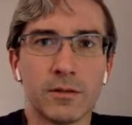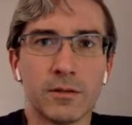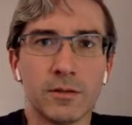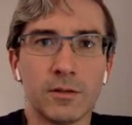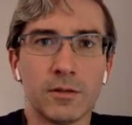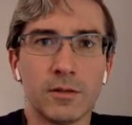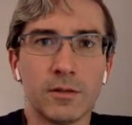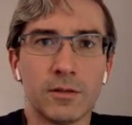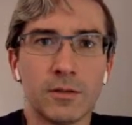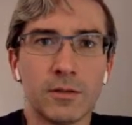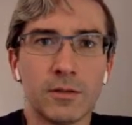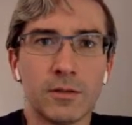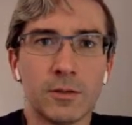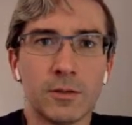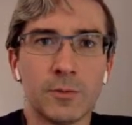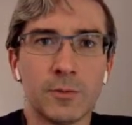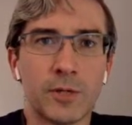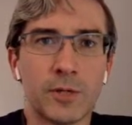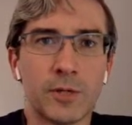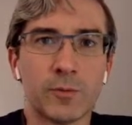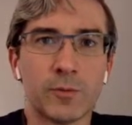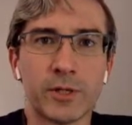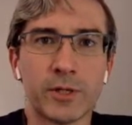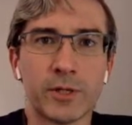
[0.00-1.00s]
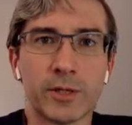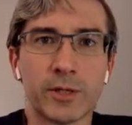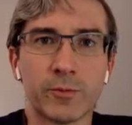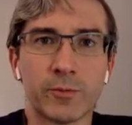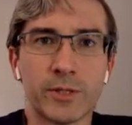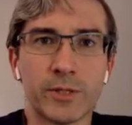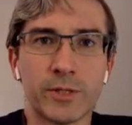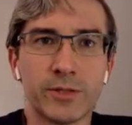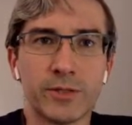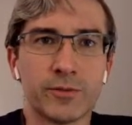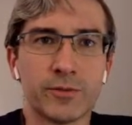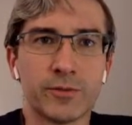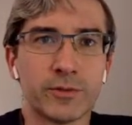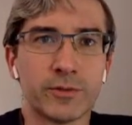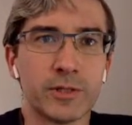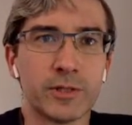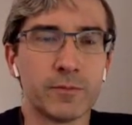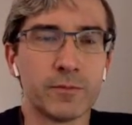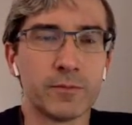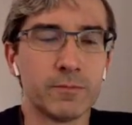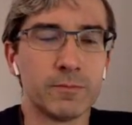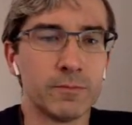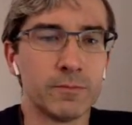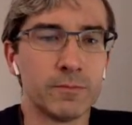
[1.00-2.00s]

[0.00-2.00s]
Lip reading: I'm not running Restream.